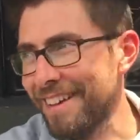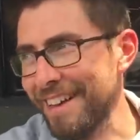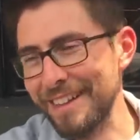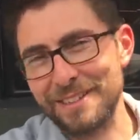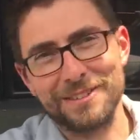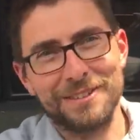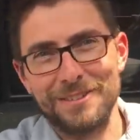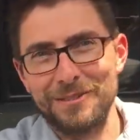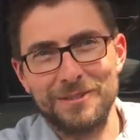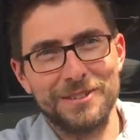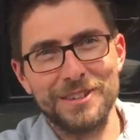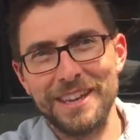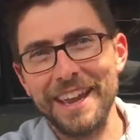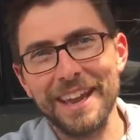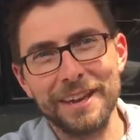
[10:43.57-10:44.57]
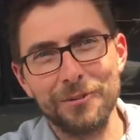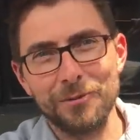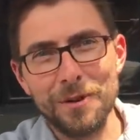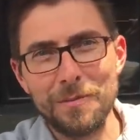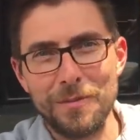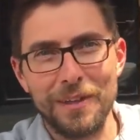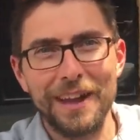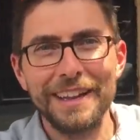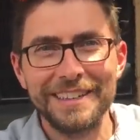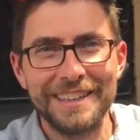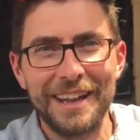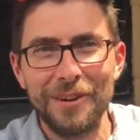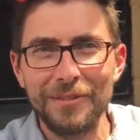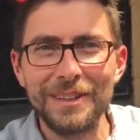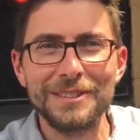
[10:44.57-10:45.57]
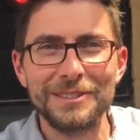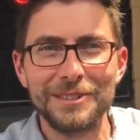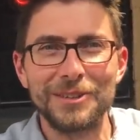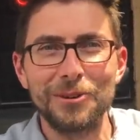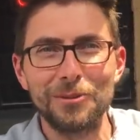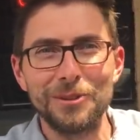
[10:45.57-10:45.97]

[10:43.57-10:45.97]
if you can't rip that down, that's the no.